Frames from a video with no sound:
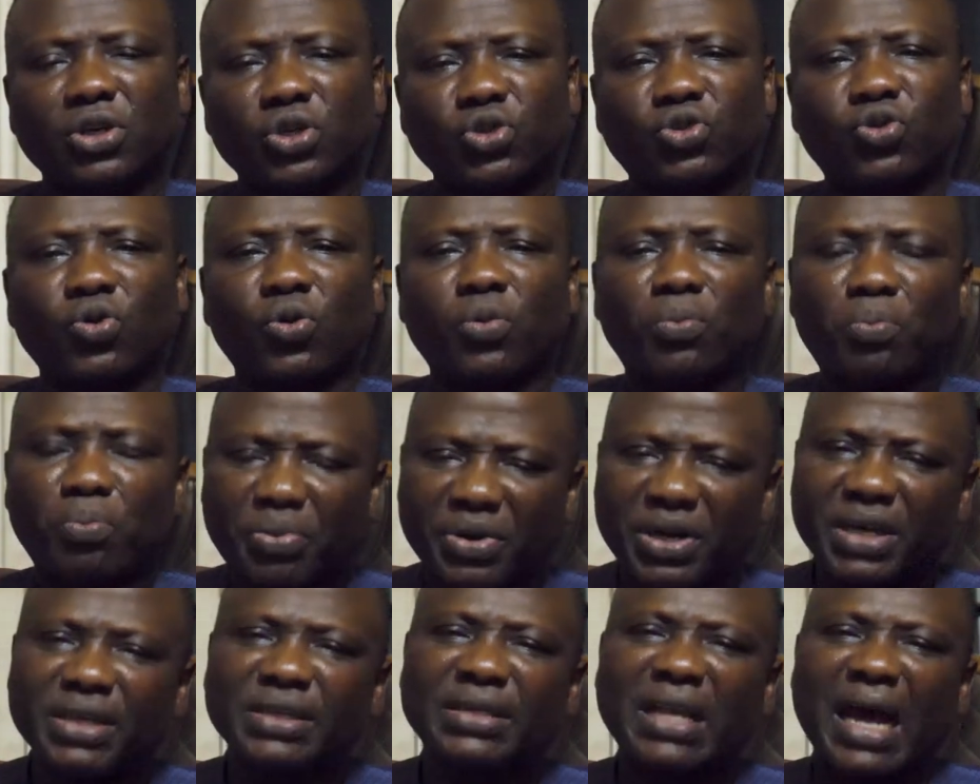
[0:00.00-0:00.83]
So
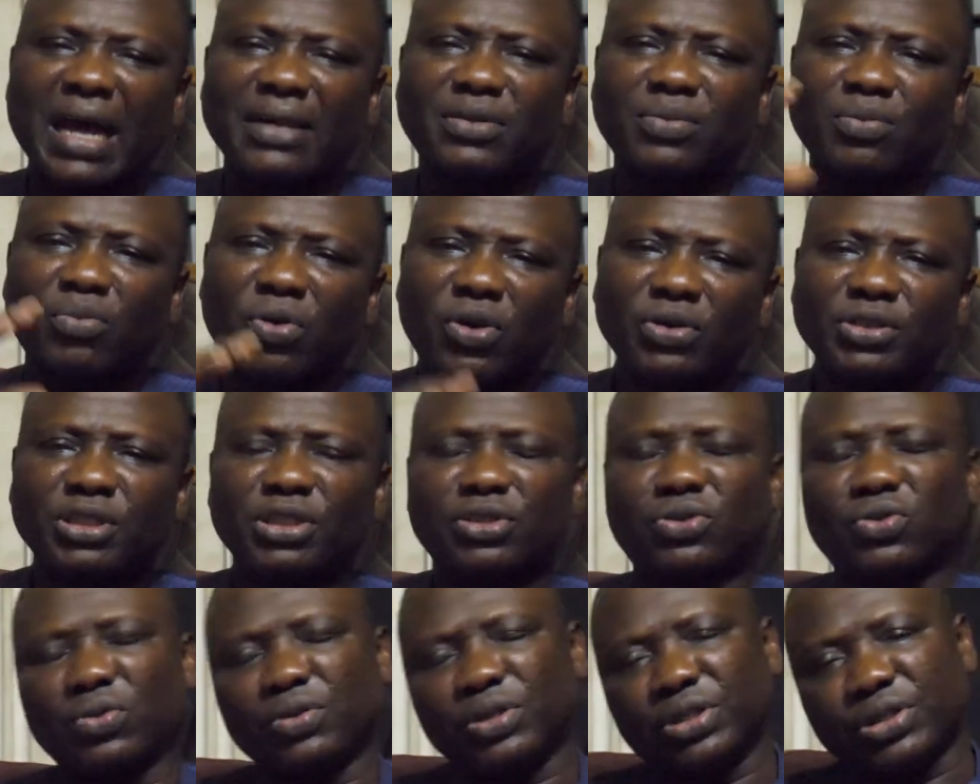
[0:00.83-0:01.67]
bring that
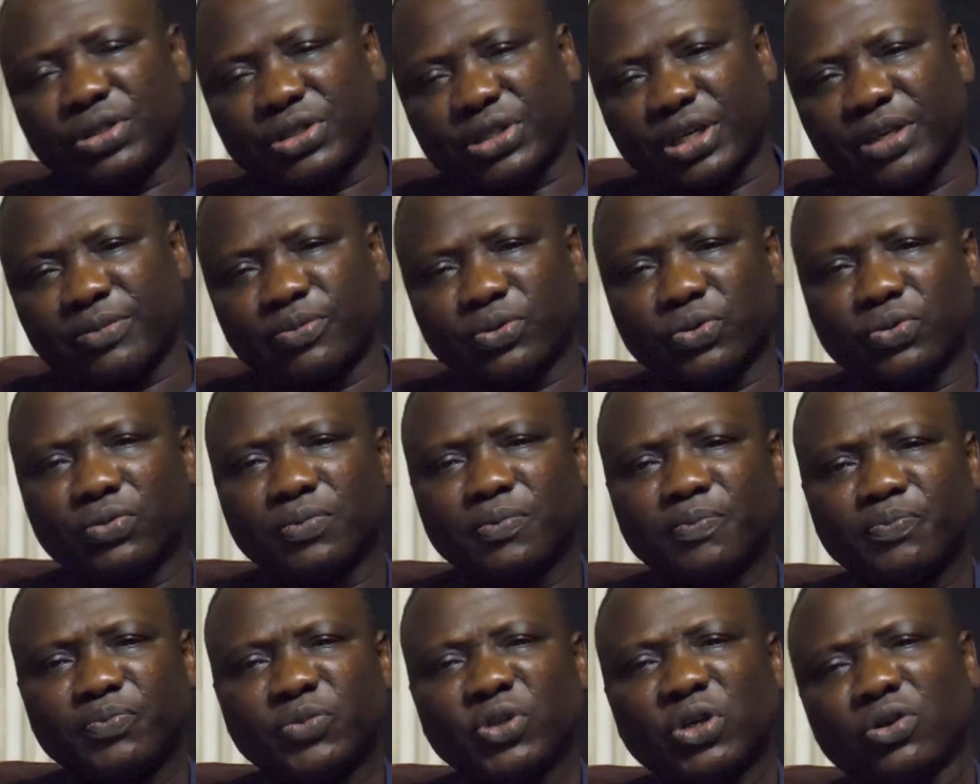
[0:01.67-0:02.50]
money to the table,
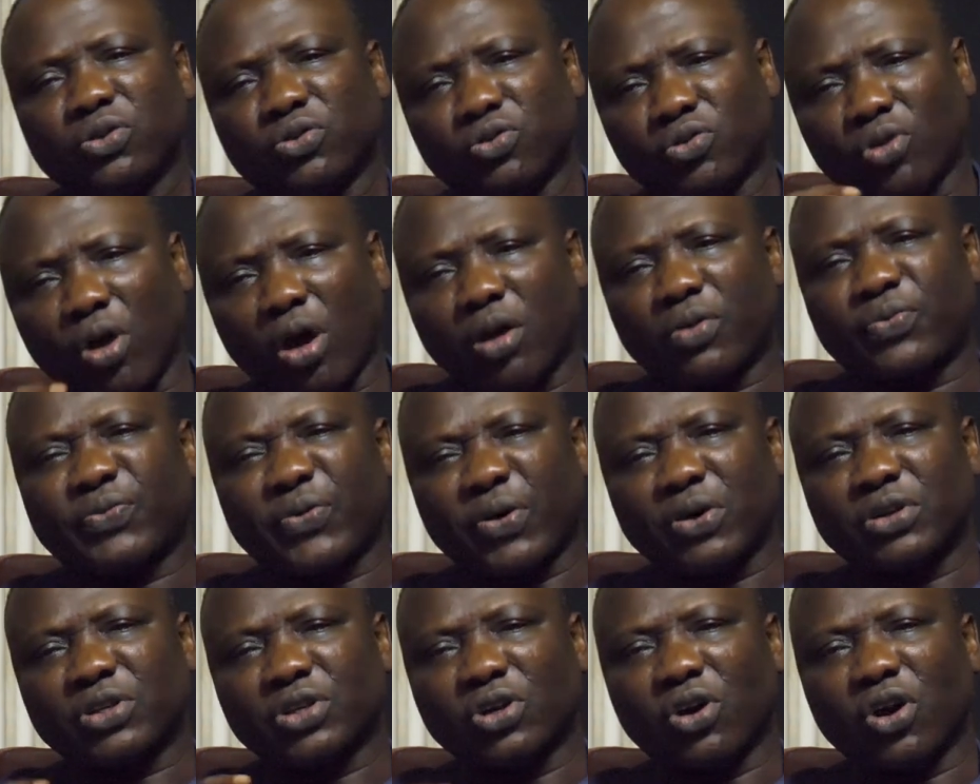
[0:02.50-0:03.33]
not
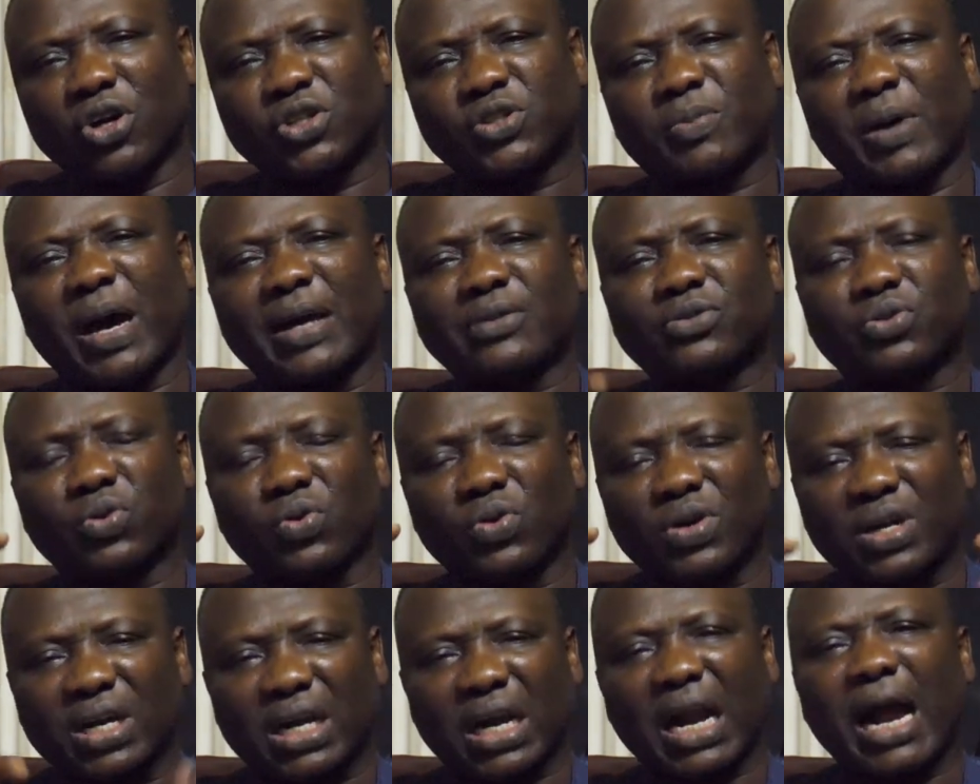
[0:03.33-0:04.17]
for the husband
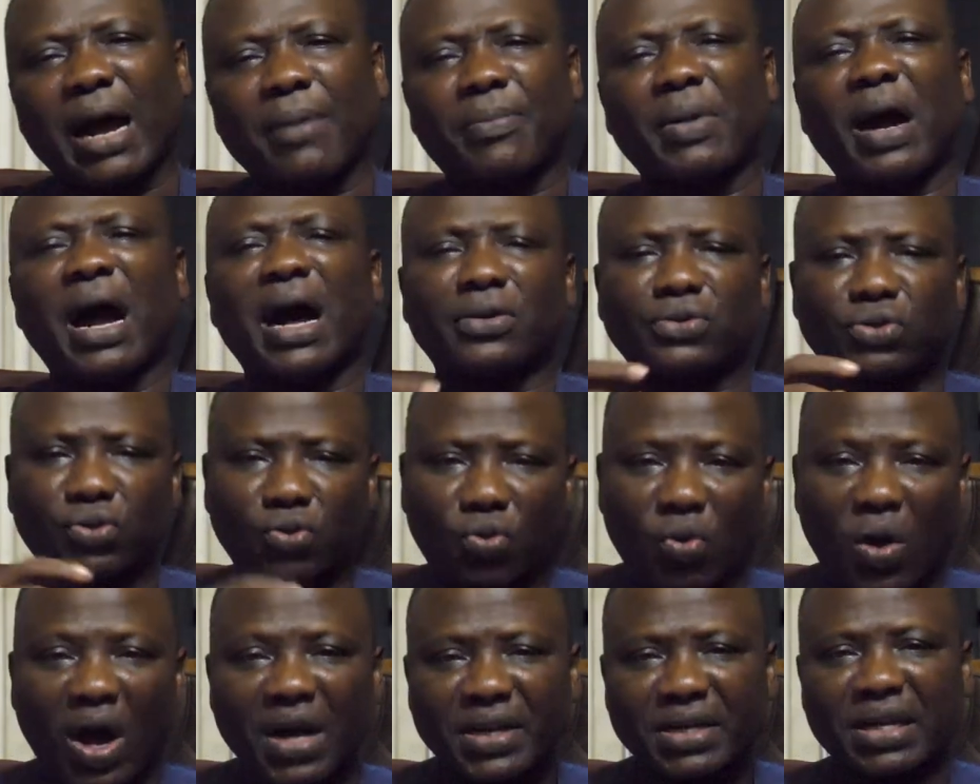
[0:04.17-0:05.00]
to grab and
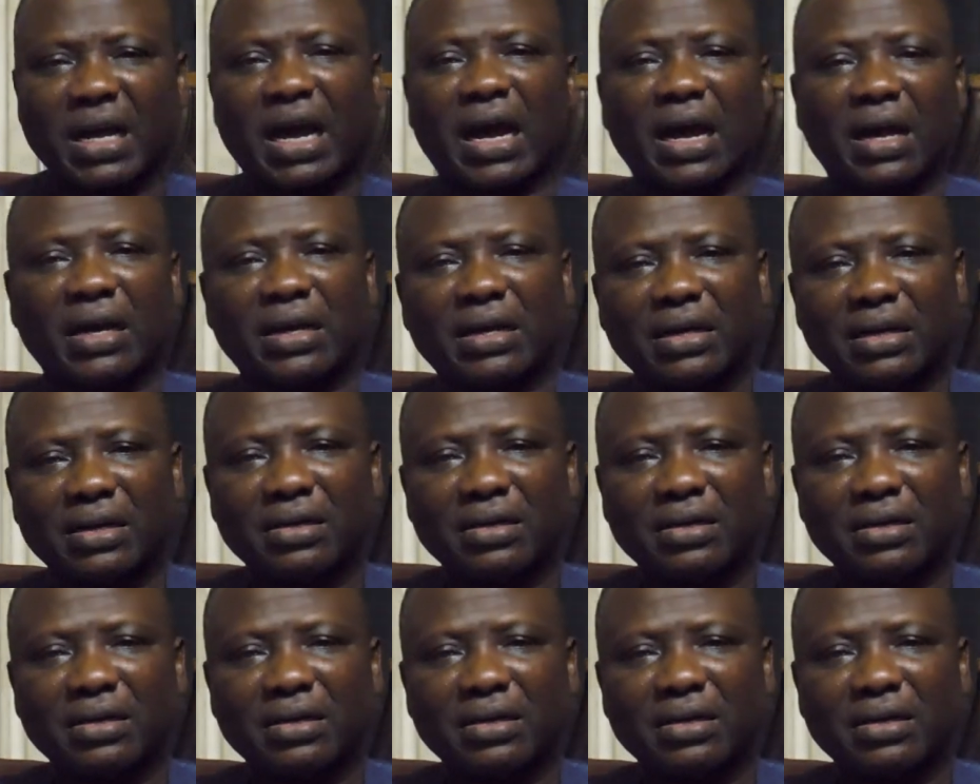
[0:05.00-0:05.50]
squander,